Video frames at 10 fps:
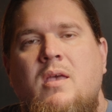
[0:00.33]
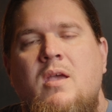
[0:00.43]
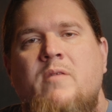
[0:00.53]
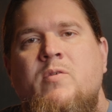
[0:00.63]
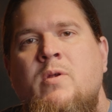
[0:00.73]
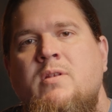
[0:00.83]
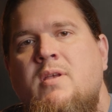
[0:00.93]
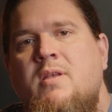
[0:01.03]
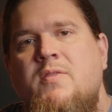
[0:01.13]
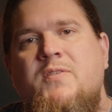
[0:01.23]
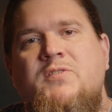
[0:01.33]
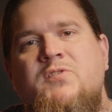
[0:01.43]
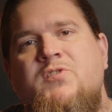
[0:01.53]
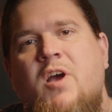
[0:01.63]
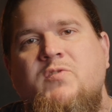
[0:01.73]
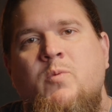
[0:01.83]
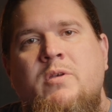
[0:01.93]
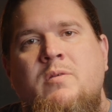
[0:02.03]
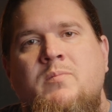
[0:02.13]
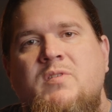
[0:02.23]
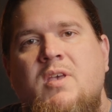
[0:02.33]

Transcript: Hey everyone, this is Josh Williams,